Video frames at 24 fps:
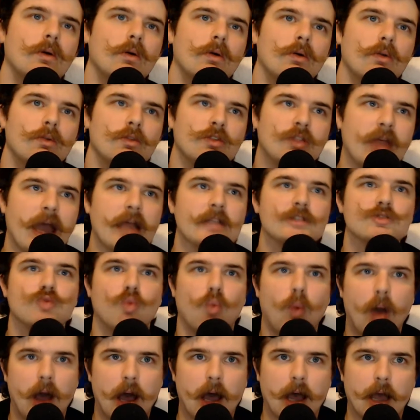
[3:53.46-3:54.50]
that's
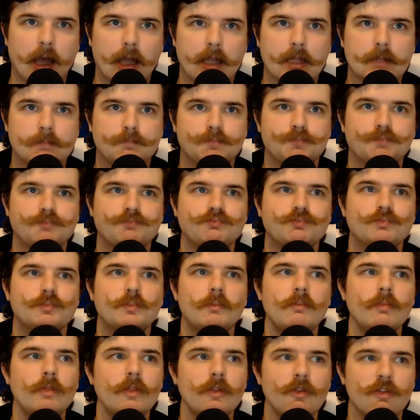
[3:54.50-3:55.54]
why
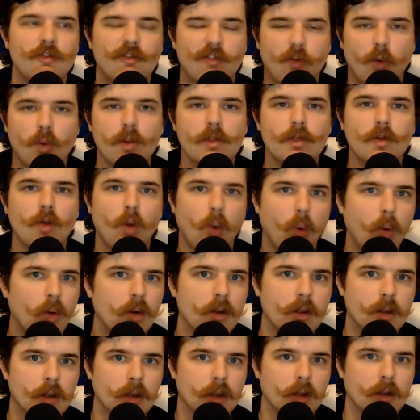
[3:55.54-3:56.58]
fourth
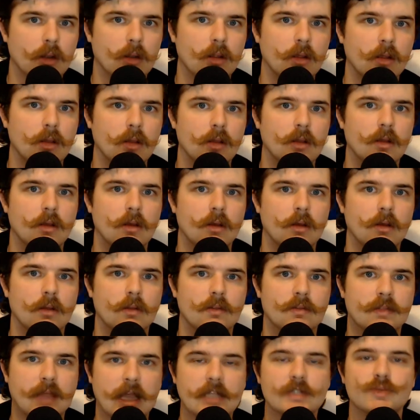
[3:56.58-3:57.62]
quarter,
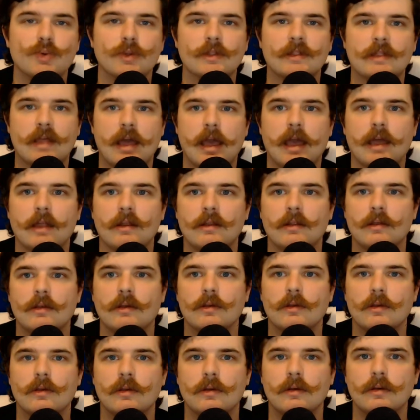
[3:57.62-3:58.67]
that's what that
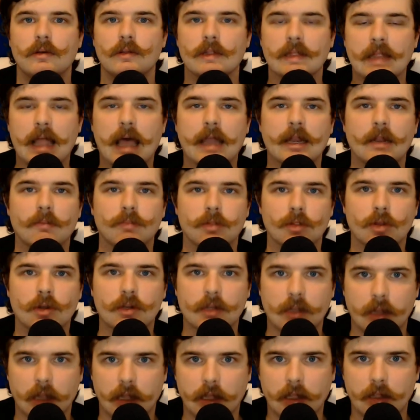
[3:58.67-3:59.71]
lineup
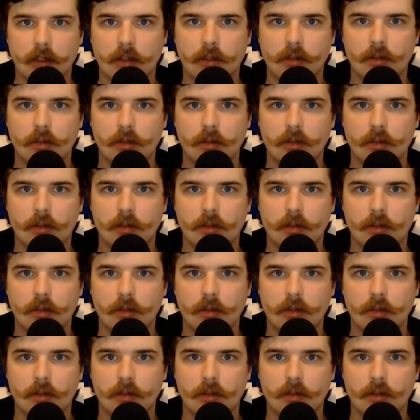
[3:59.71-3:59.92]
looked like.